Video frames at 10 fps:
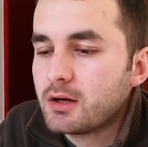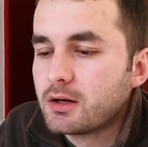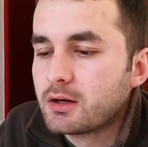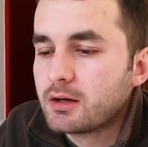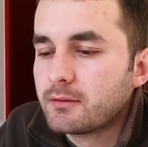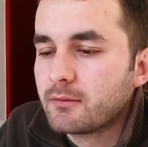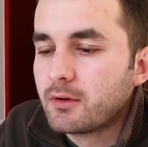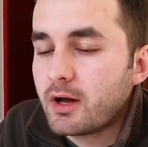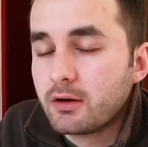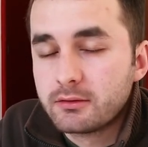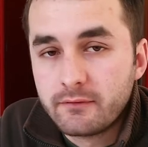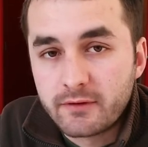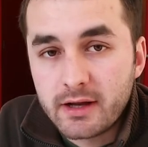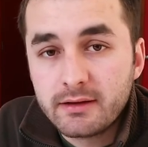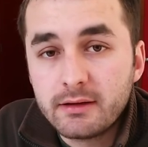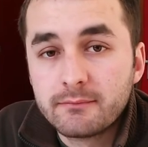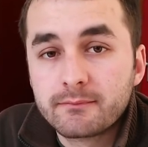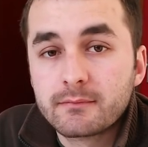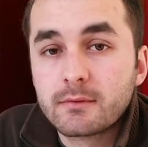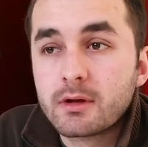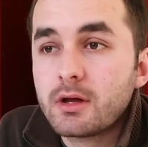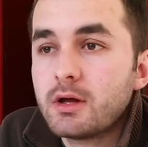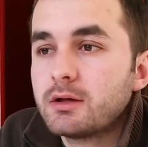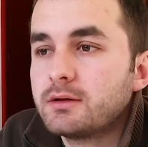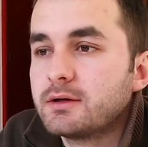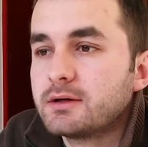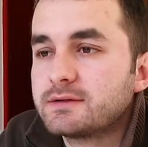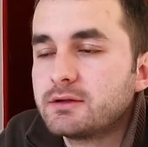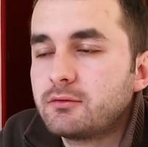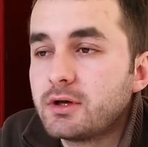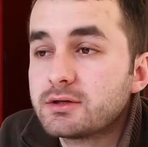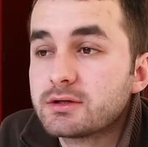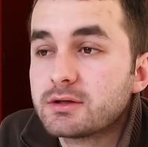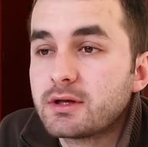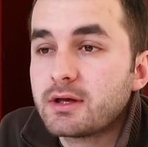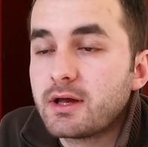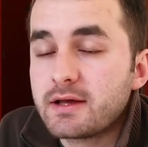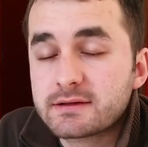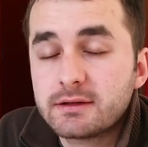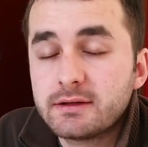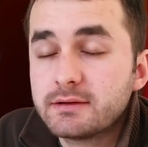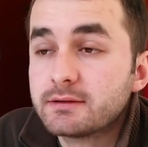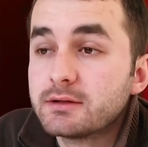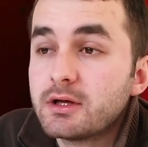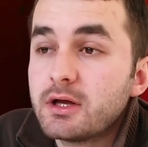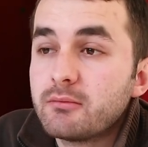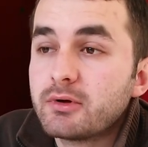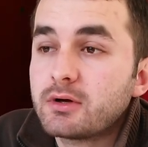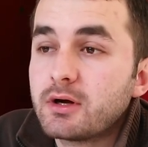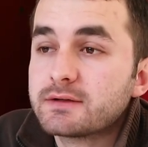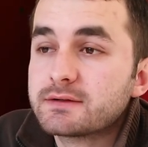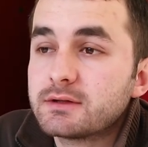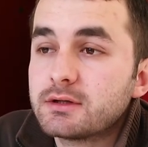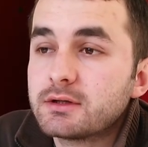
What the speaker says: On the Friday, the situation escalated because